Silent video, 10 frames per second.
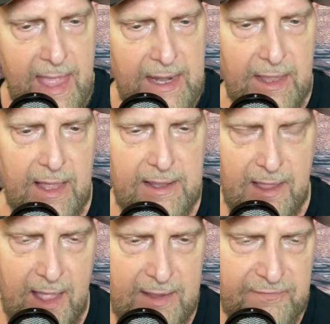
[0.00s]

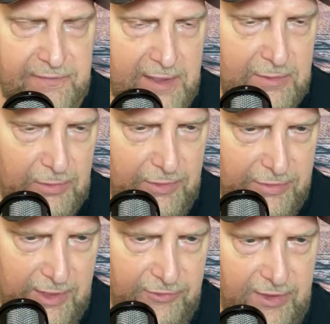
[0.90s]
I feel that
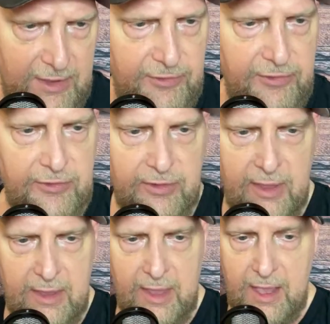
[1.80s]
this is
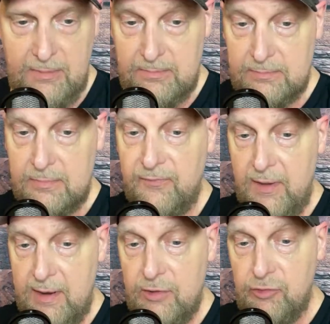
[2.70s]

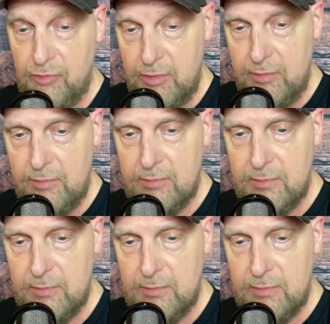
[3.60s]
very true